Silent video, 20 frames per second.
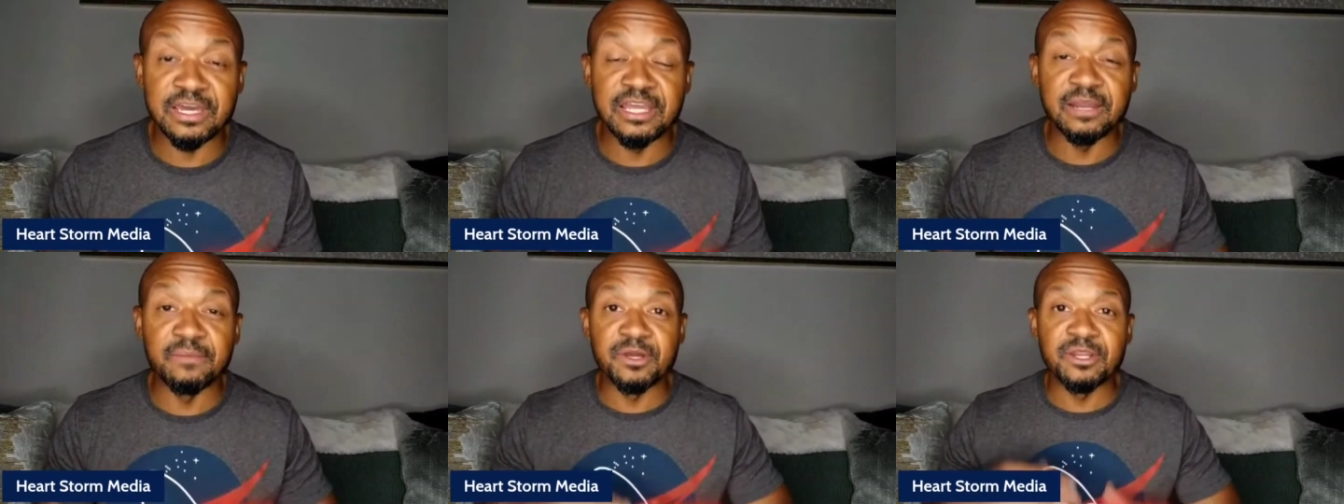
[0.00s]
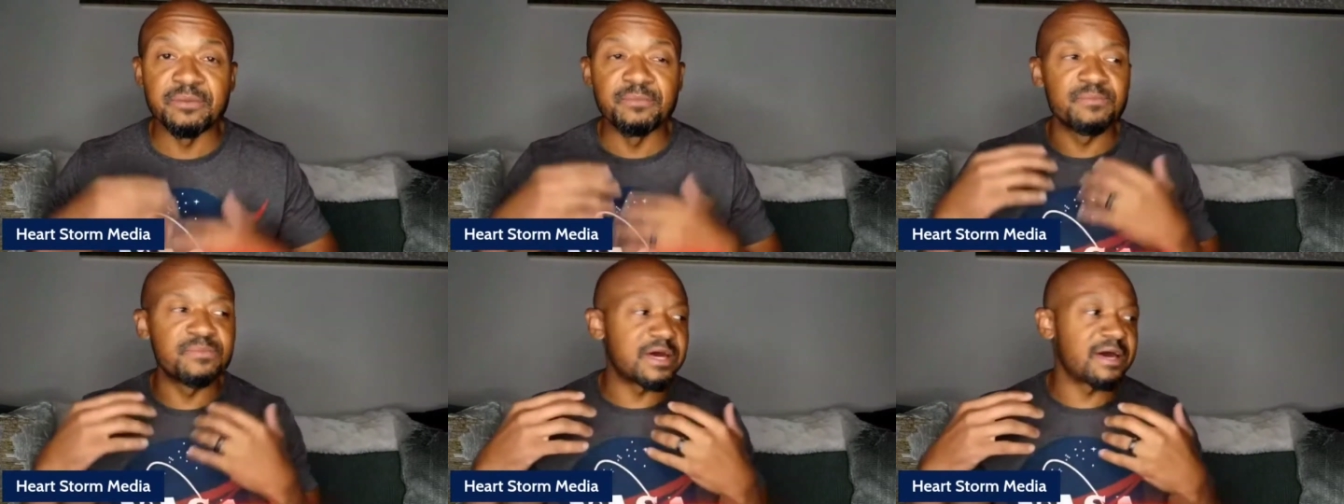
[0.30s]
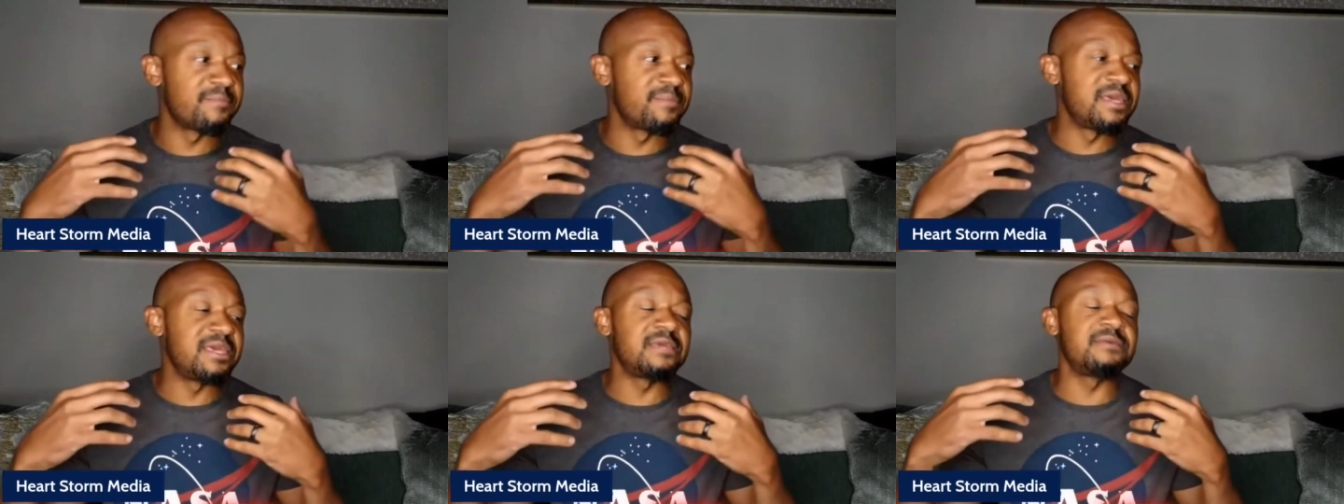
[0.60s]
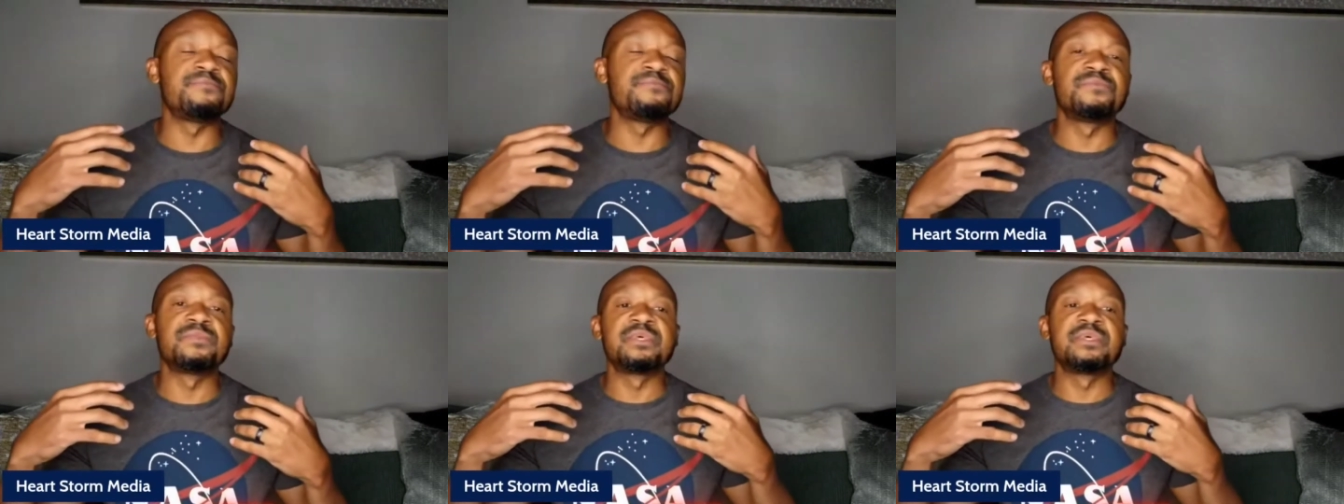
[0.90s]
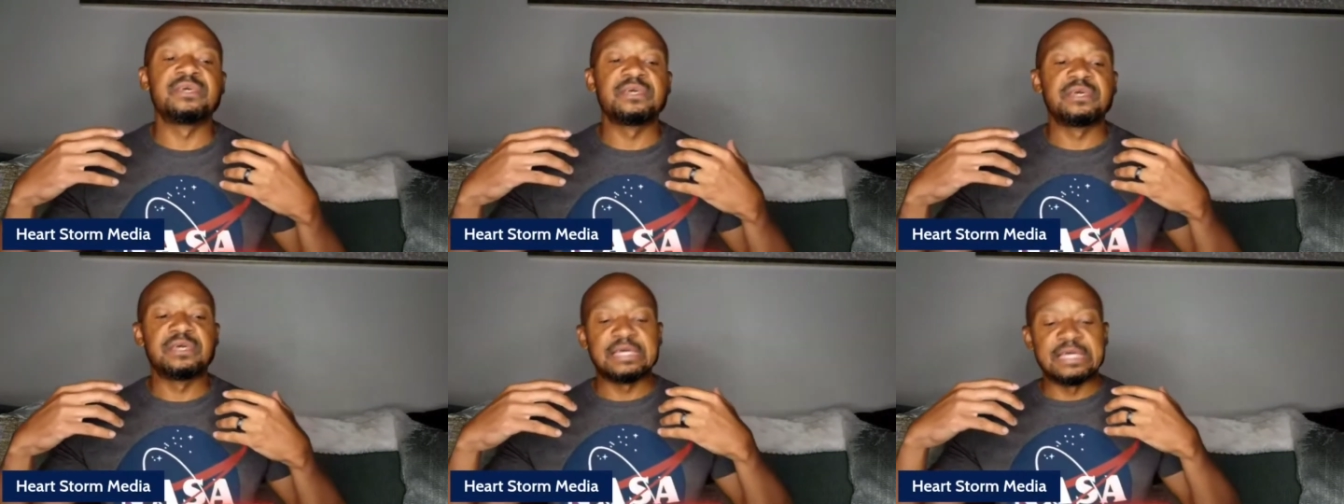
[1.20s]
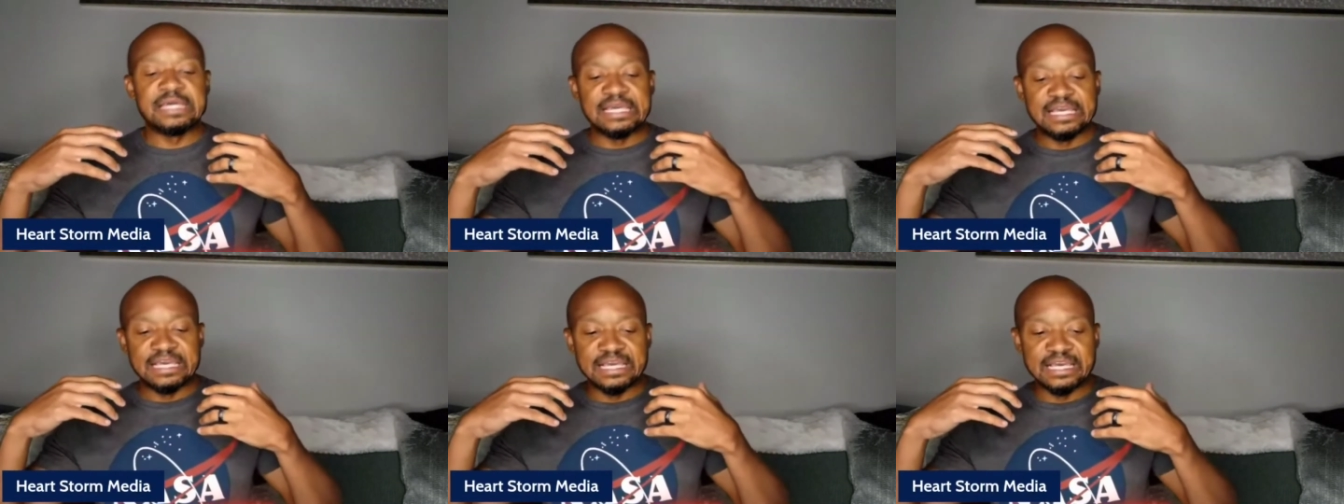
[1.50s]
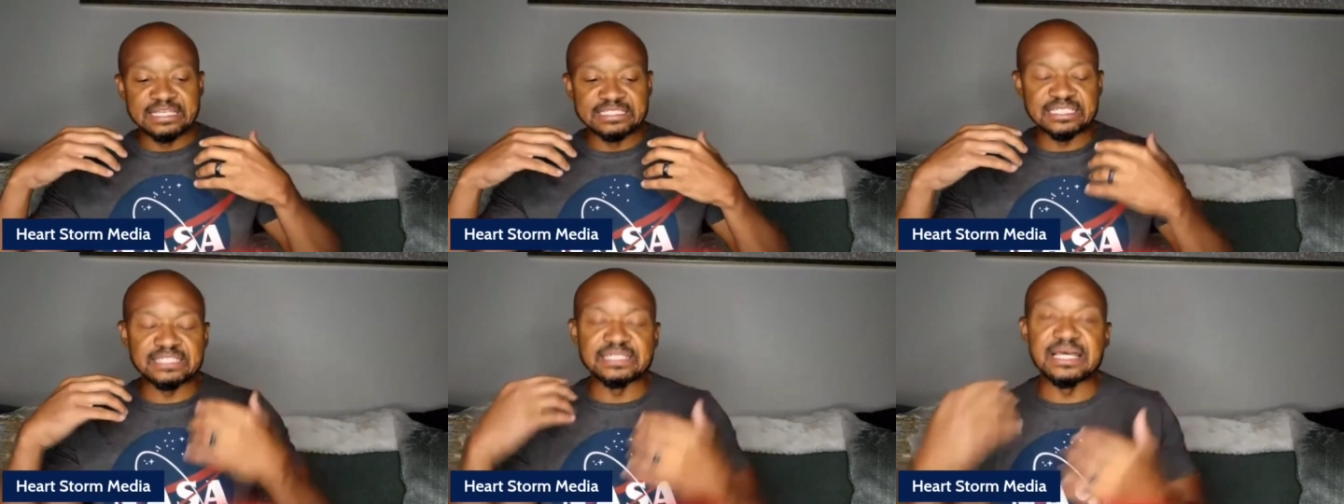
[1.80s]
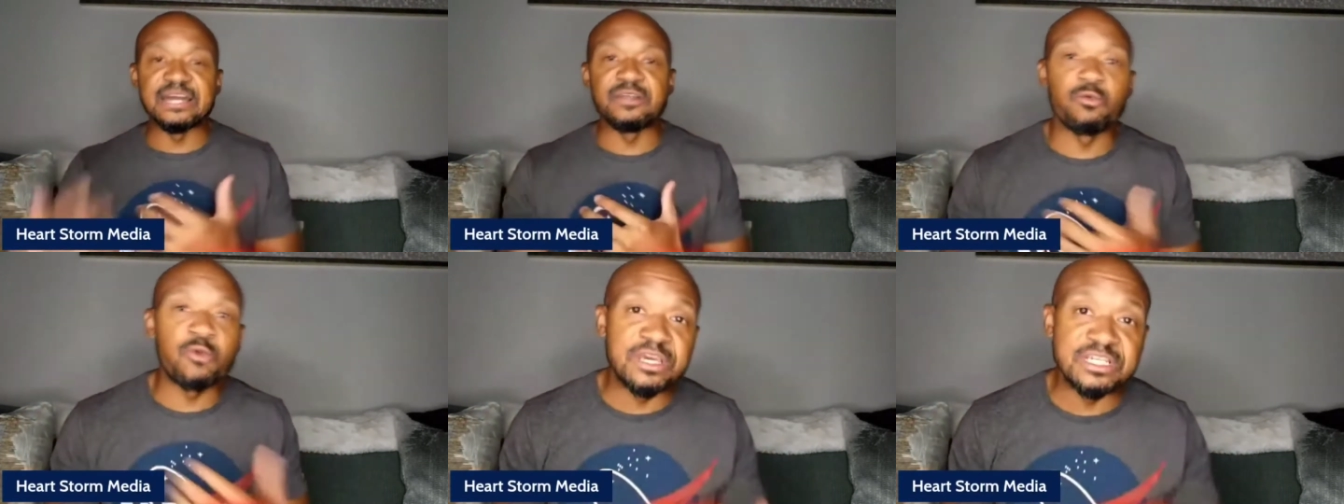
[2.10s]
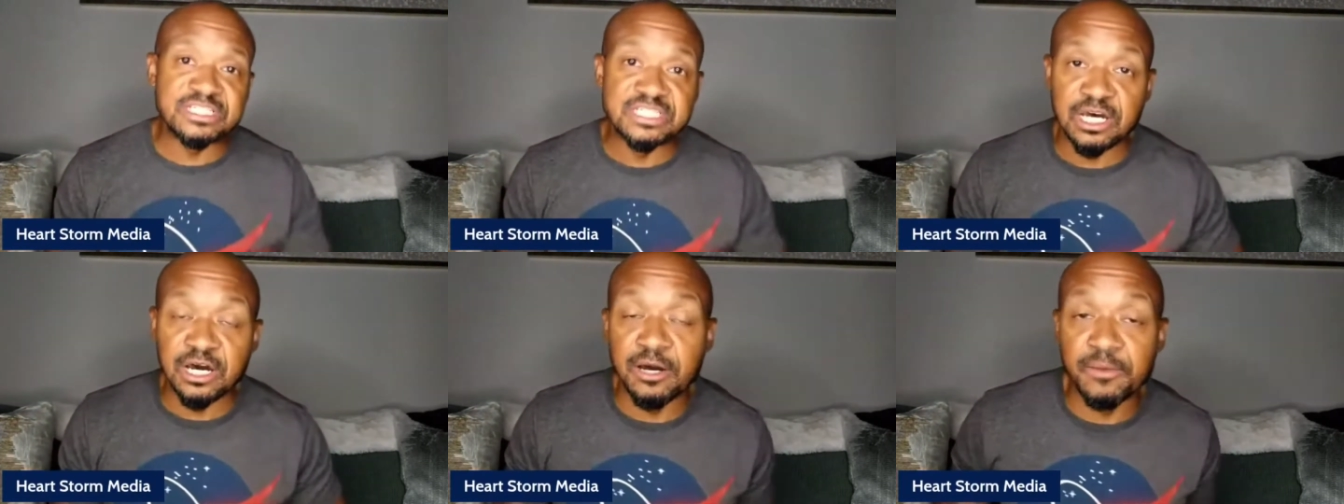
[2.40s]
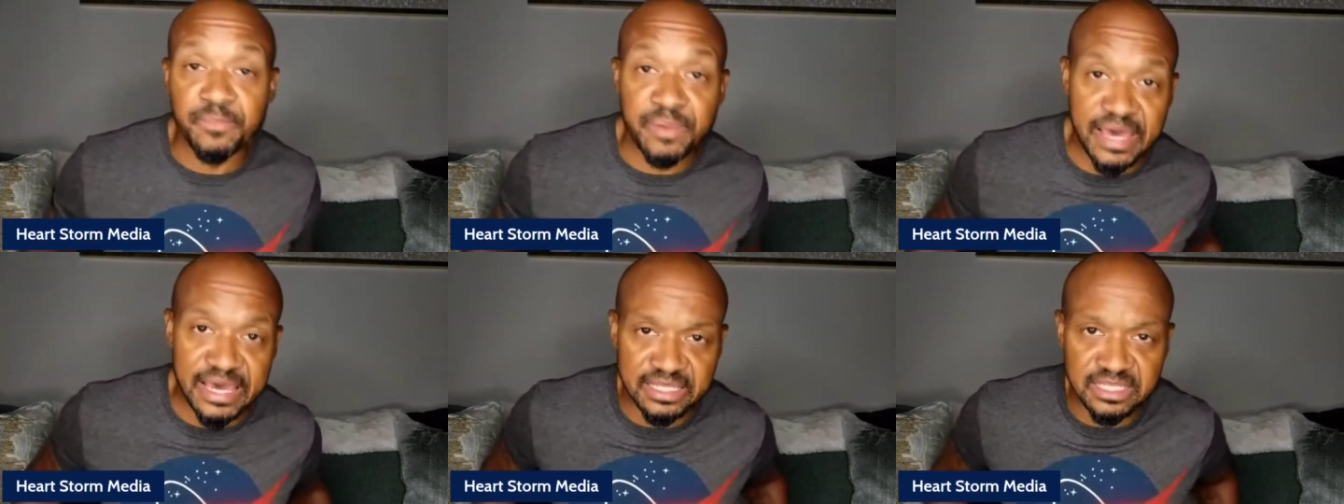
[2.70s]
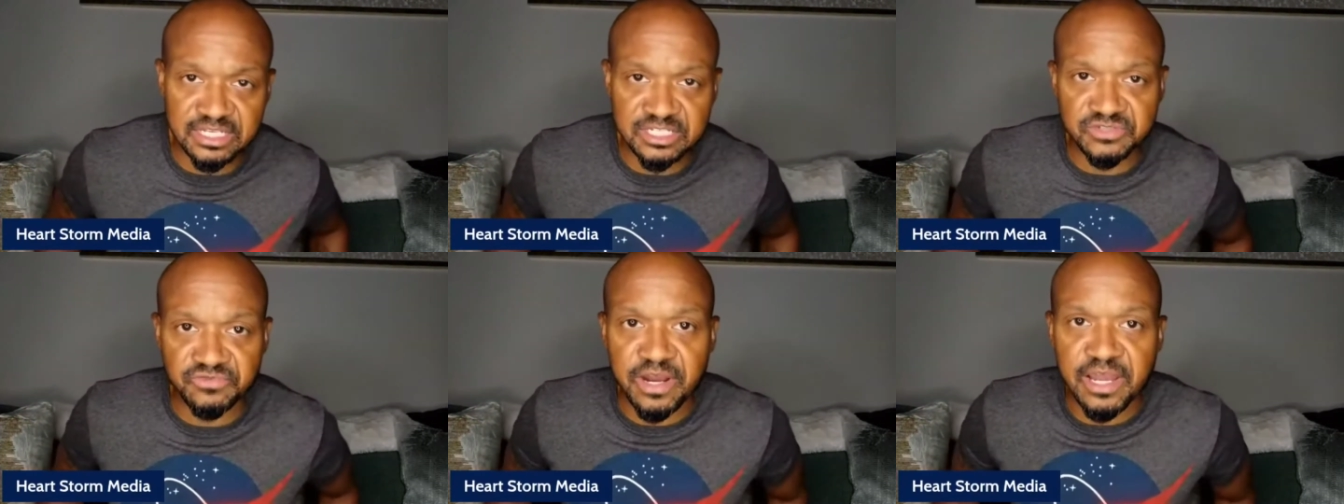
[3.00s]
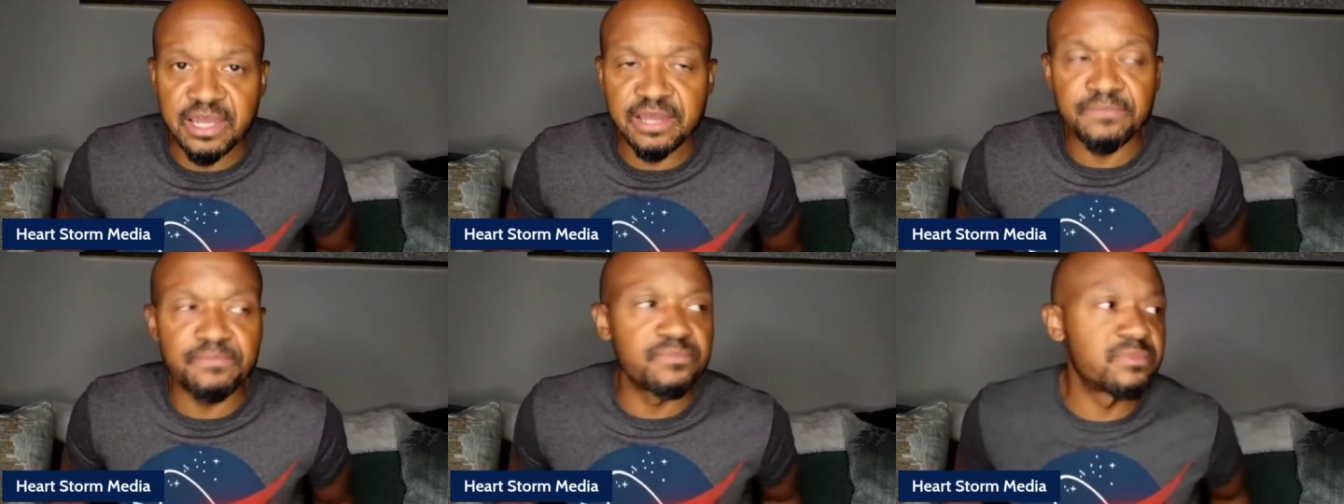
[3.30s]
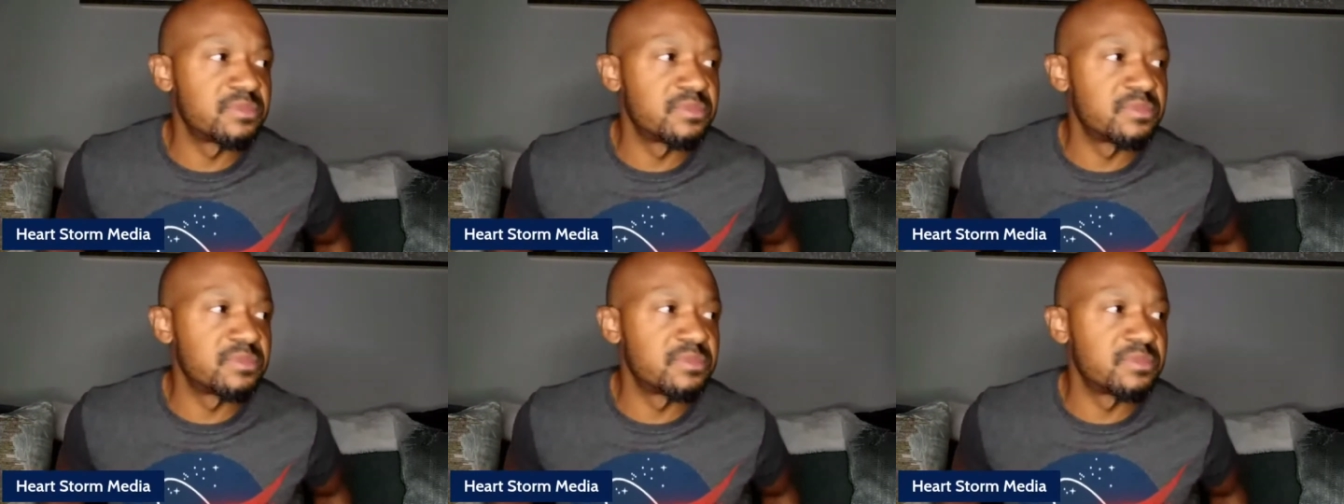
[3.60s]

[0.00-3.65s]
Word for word: And I'm gonna, I mean, there's a lot of ways to unpack this, right?